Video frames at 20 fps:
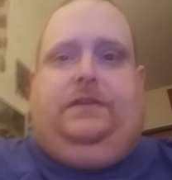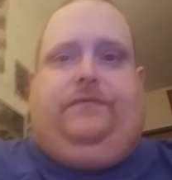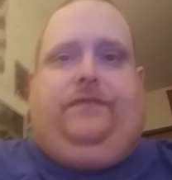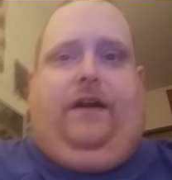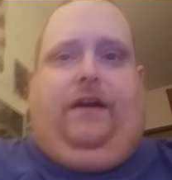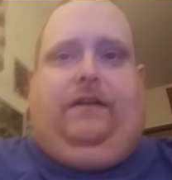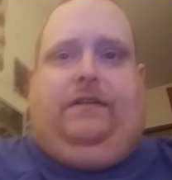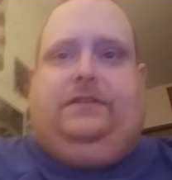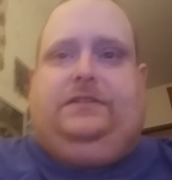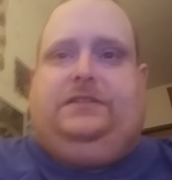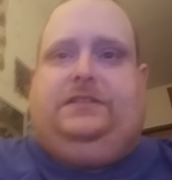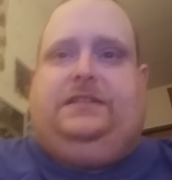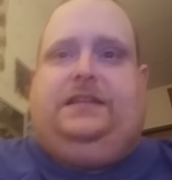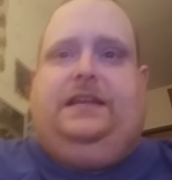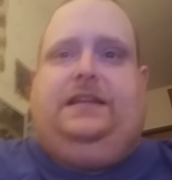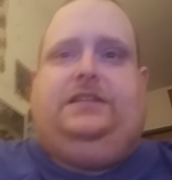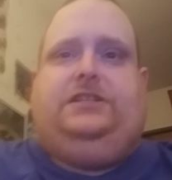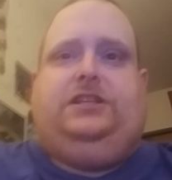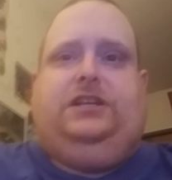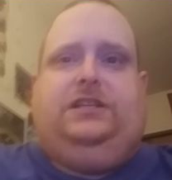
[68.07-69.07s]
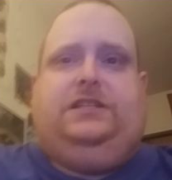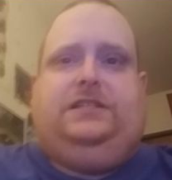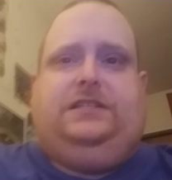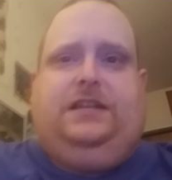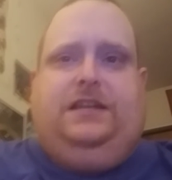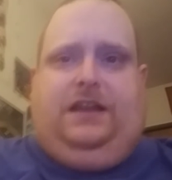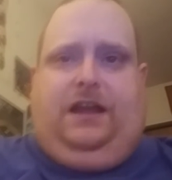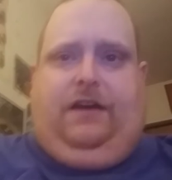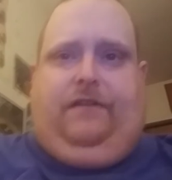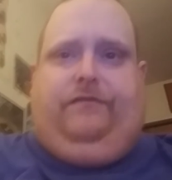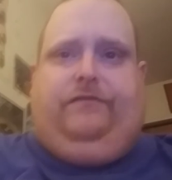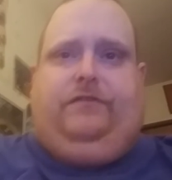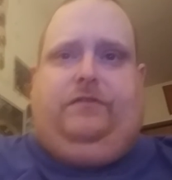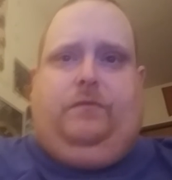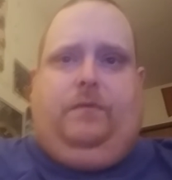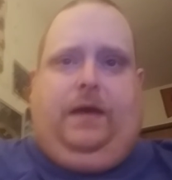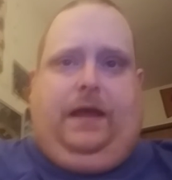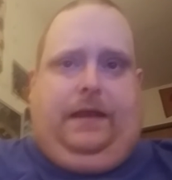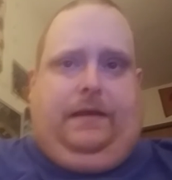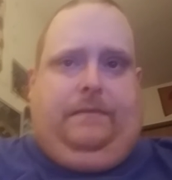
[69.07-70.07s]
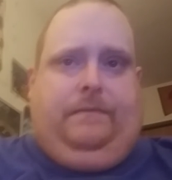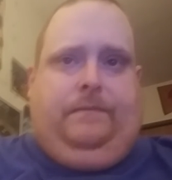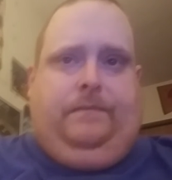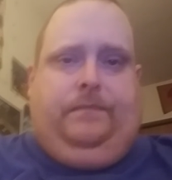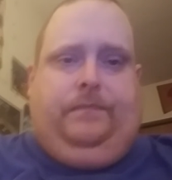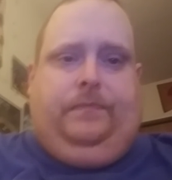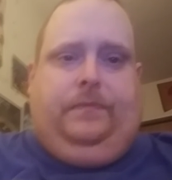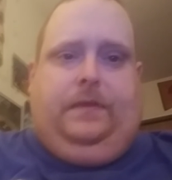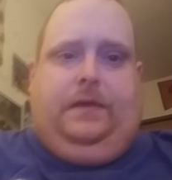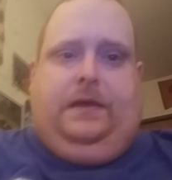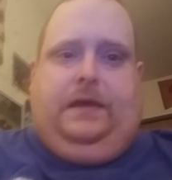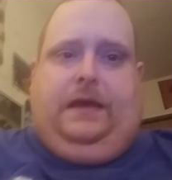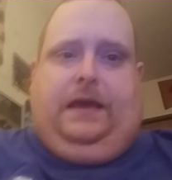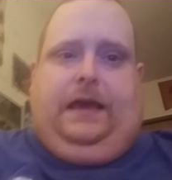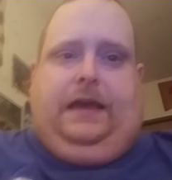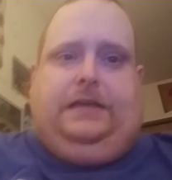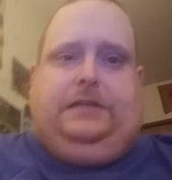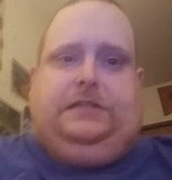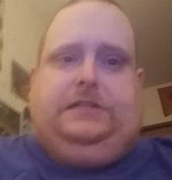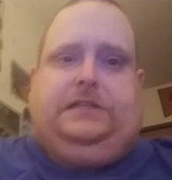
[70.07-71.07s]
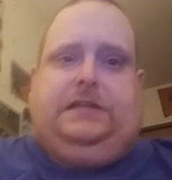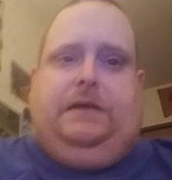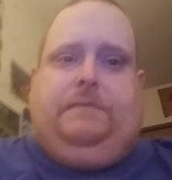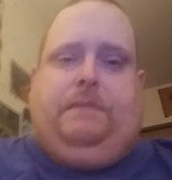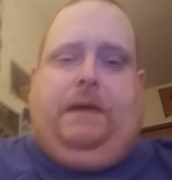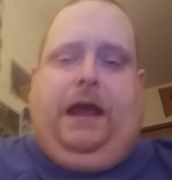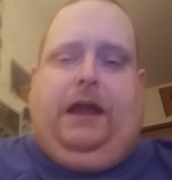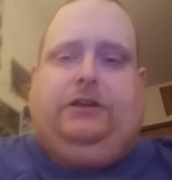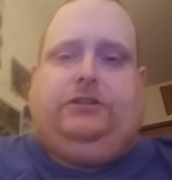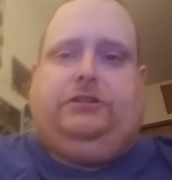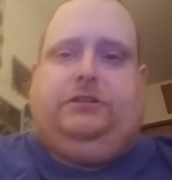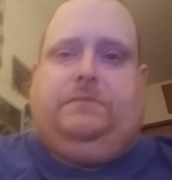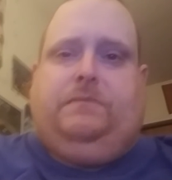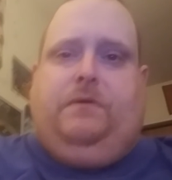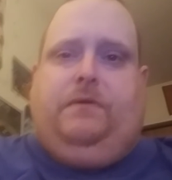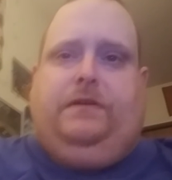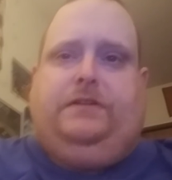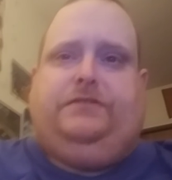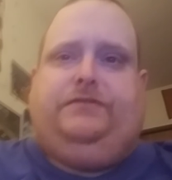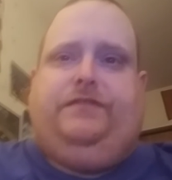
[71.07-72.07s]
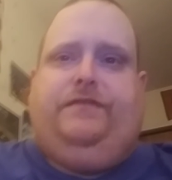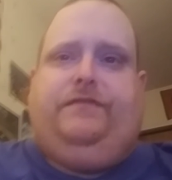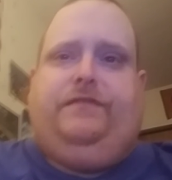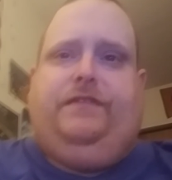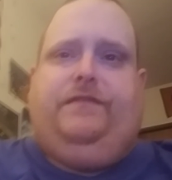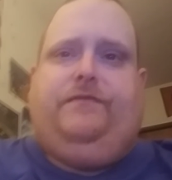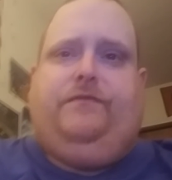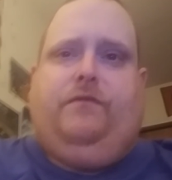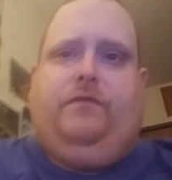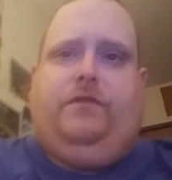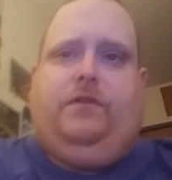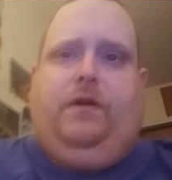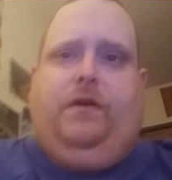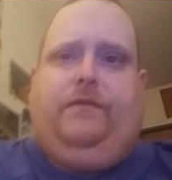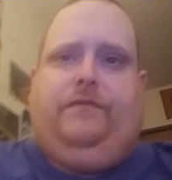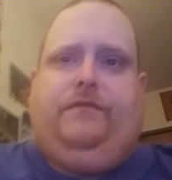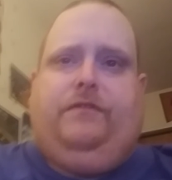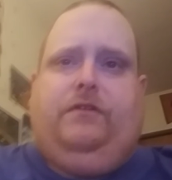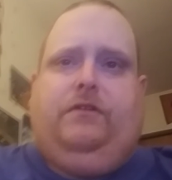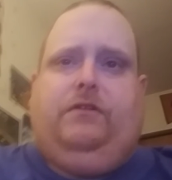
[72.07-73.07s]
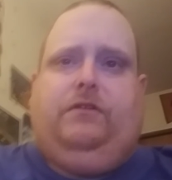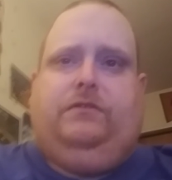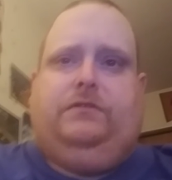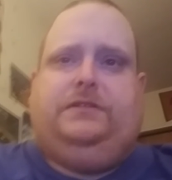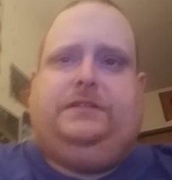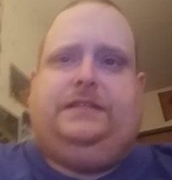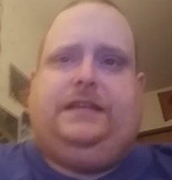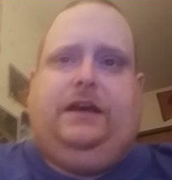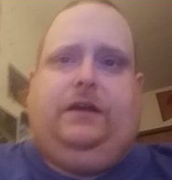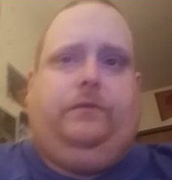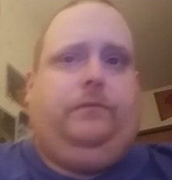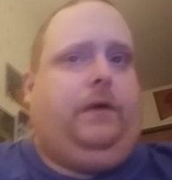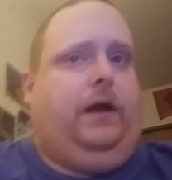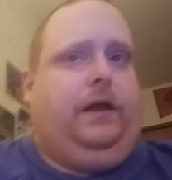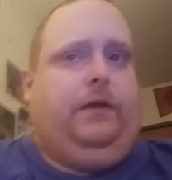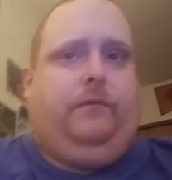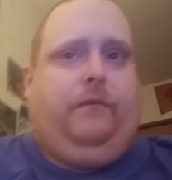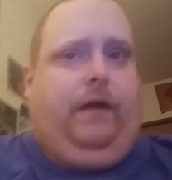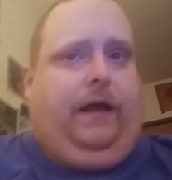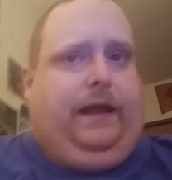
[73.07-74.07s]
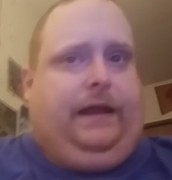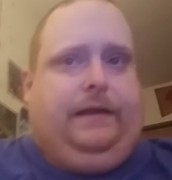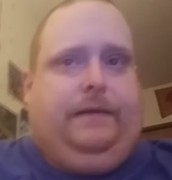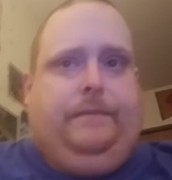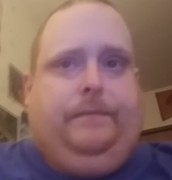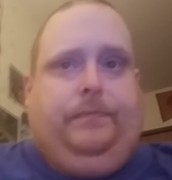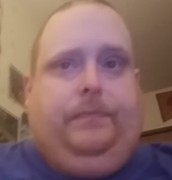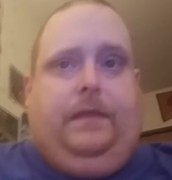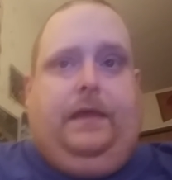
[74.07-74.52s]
Falcons did just enough to win, as Patrick Murray's 54-yard field goal sailed wide right.